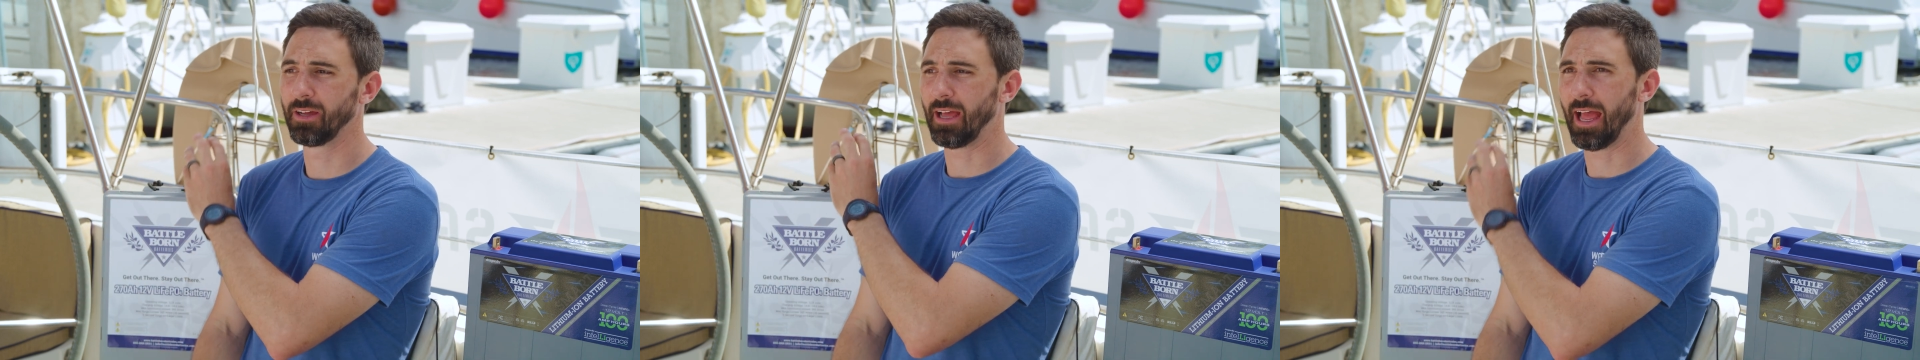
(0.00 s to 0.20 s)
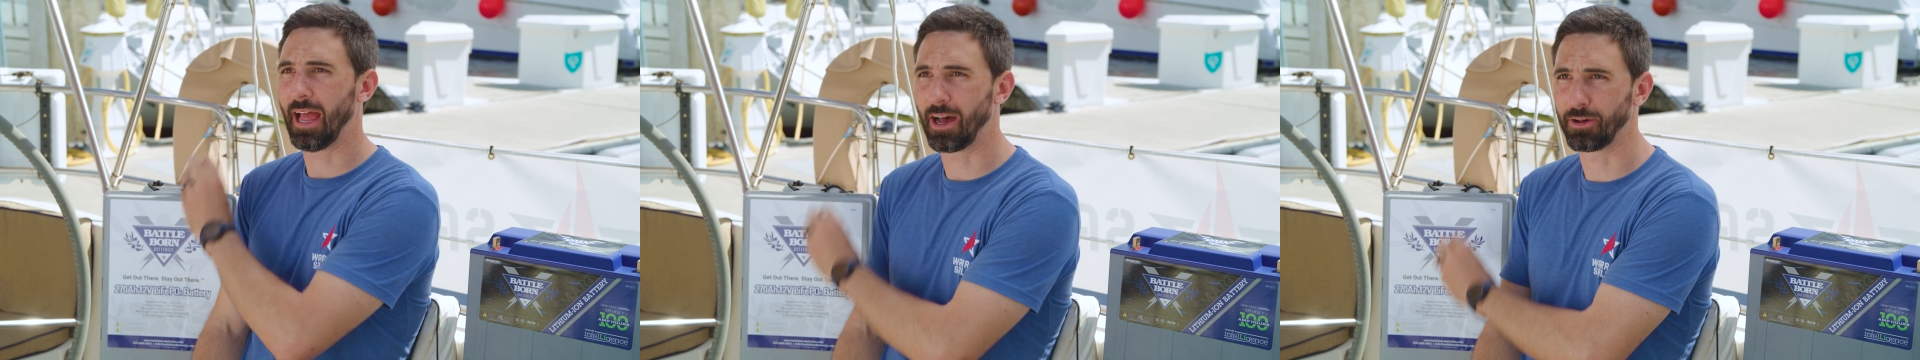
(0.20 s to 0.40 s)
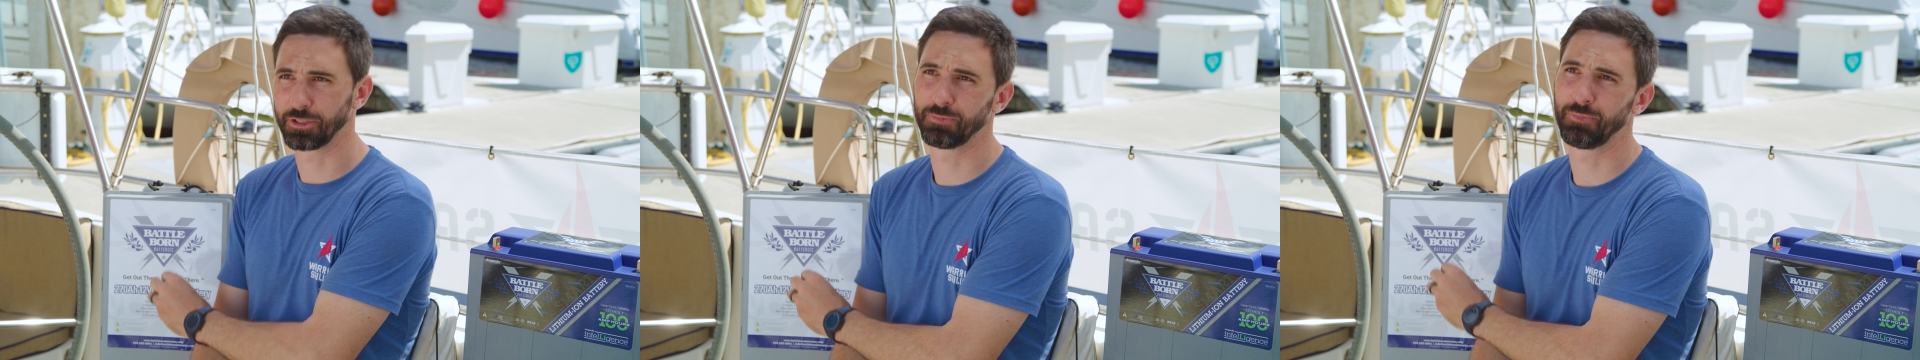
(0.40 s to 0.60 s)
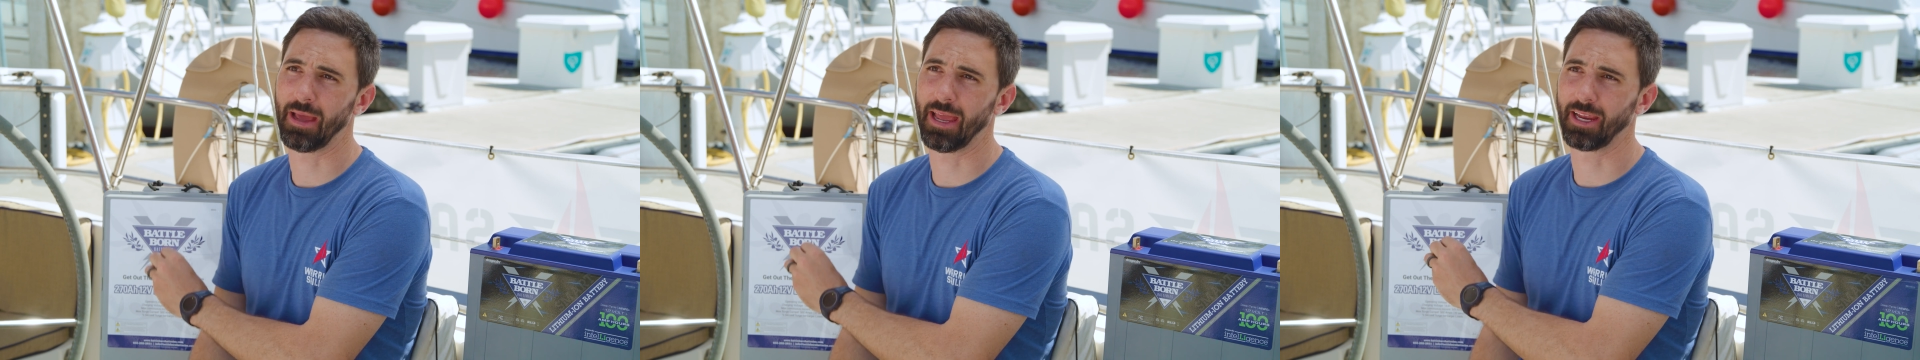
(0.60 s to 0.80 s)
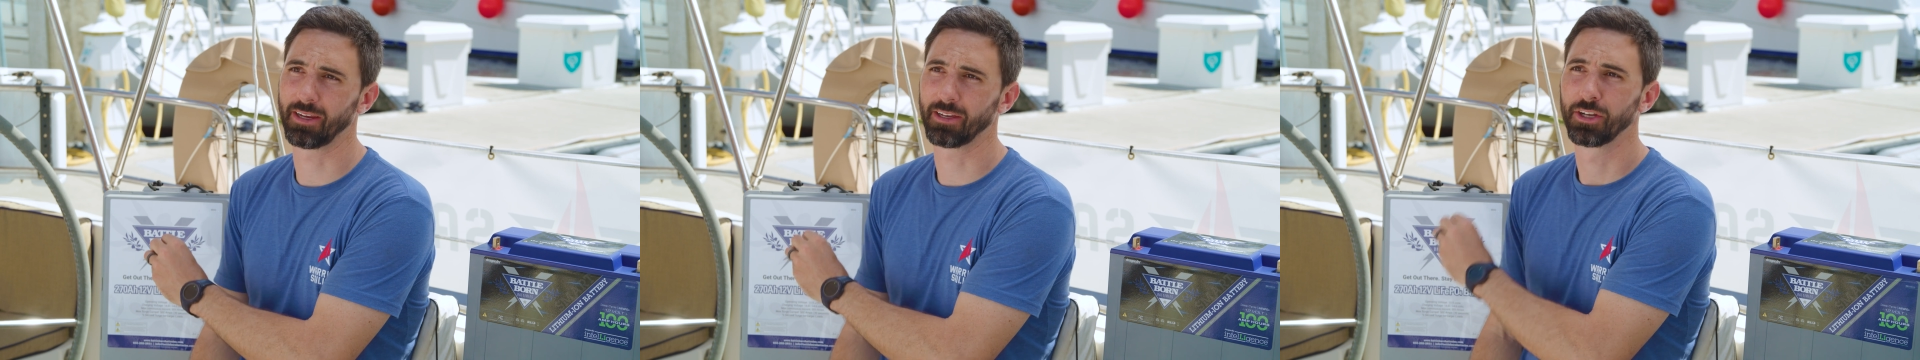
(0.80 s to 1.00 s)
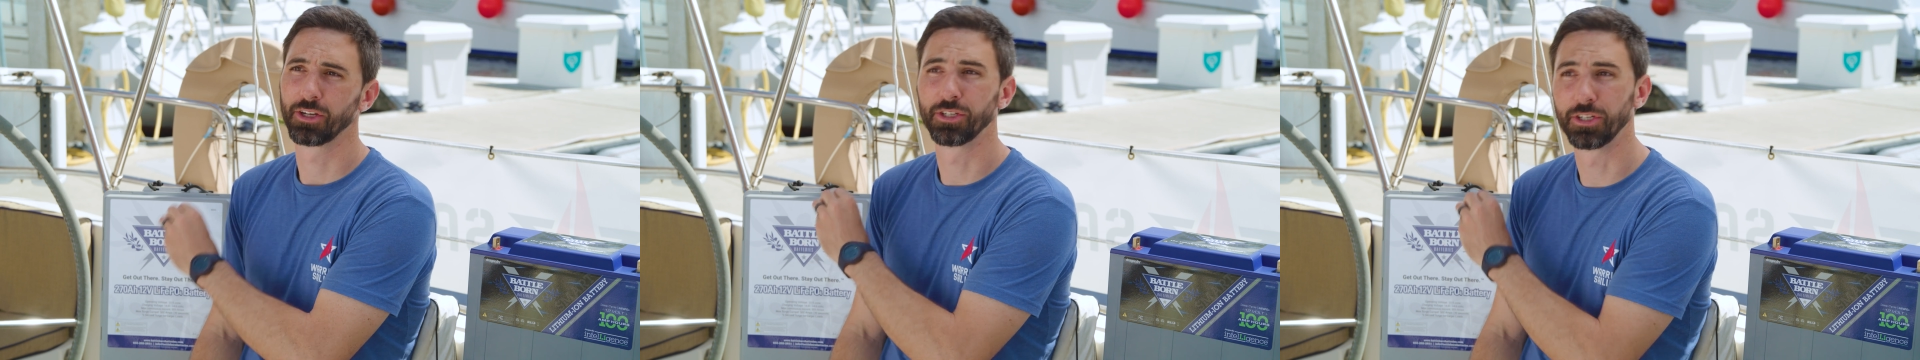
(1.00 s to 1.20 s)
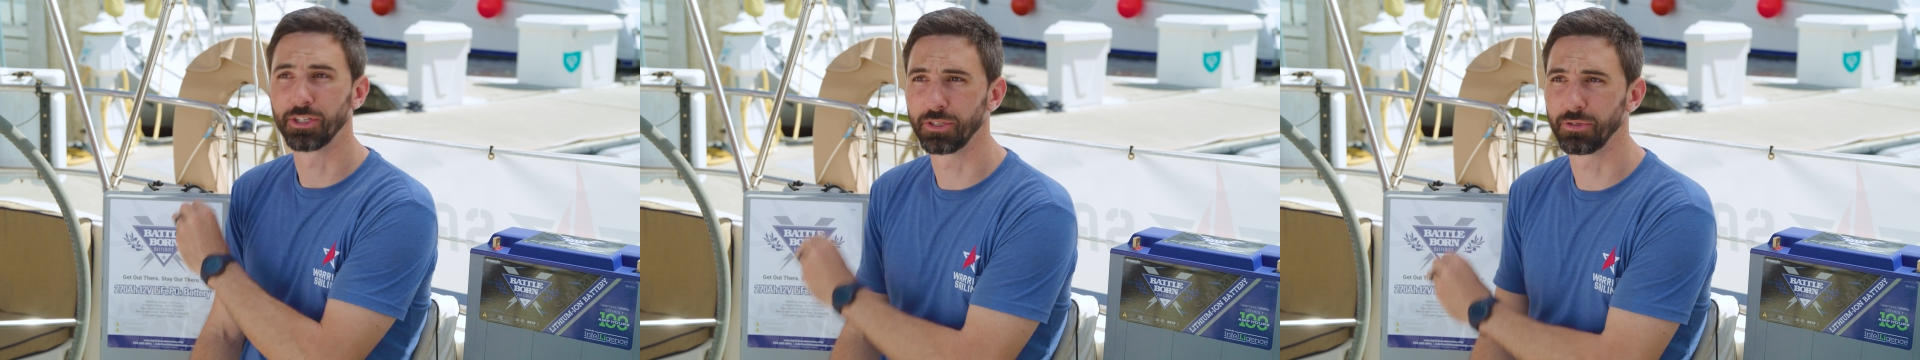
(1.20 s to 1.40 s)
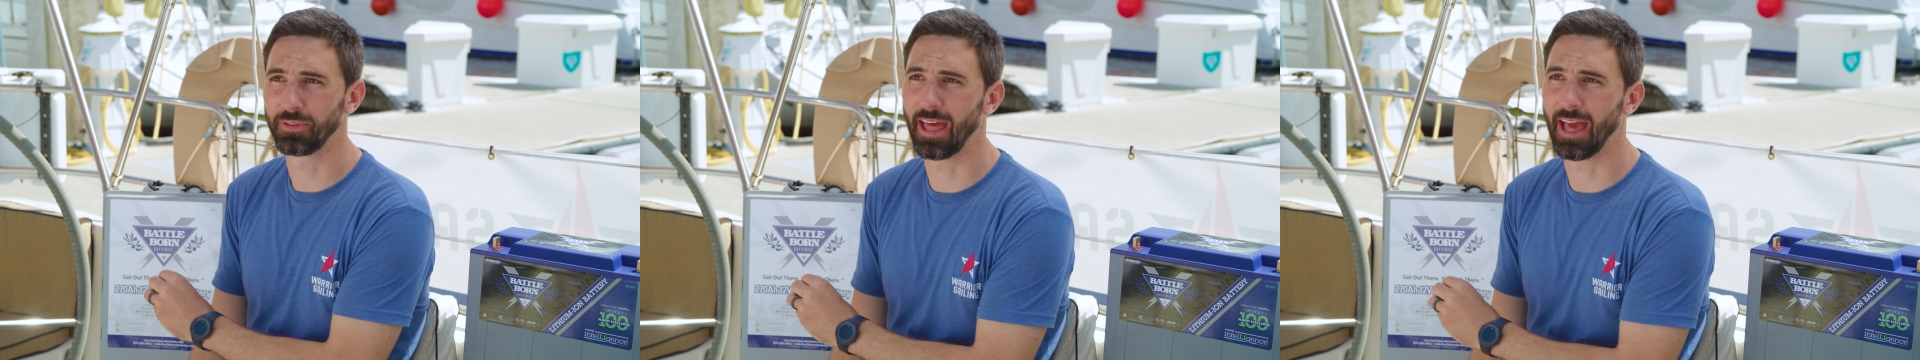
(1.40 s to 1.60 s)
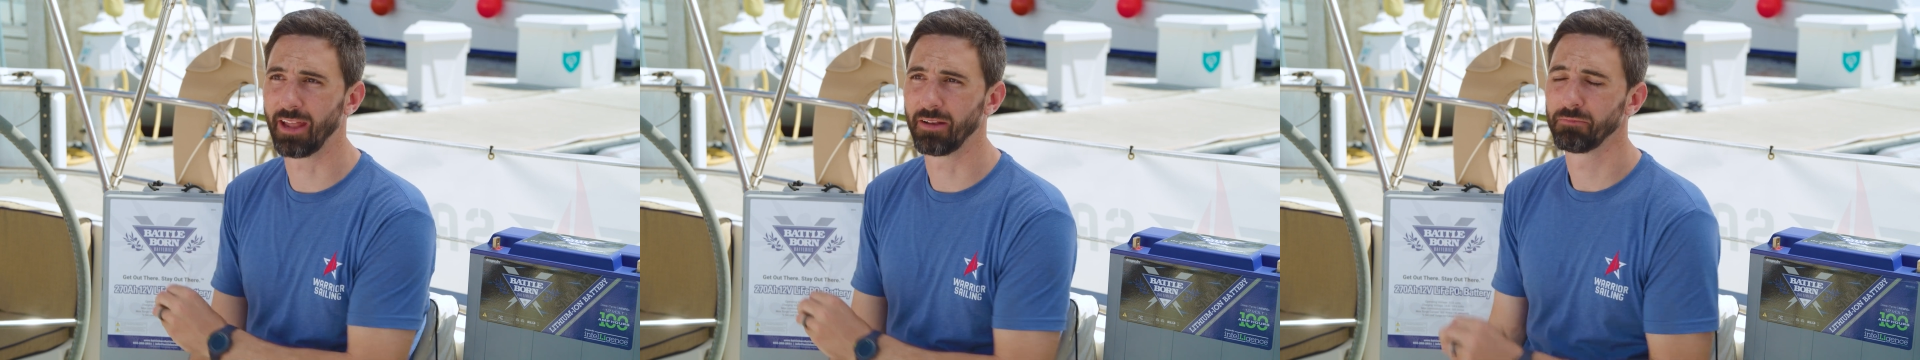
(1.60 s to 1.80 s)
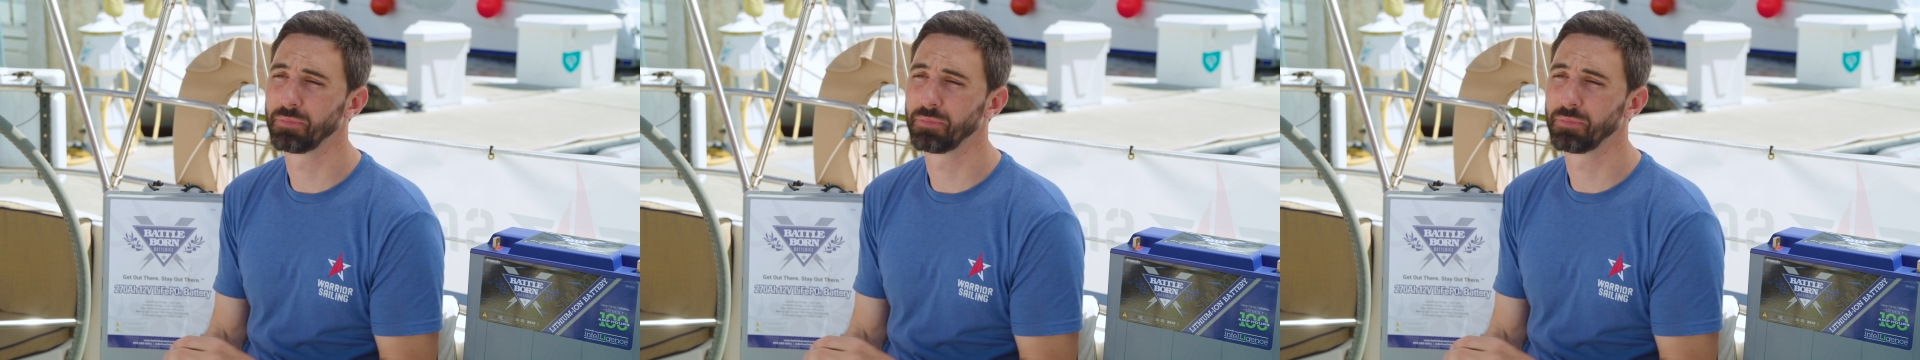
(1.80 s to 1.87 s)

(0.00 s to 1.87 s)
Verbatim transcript: house bank to do that,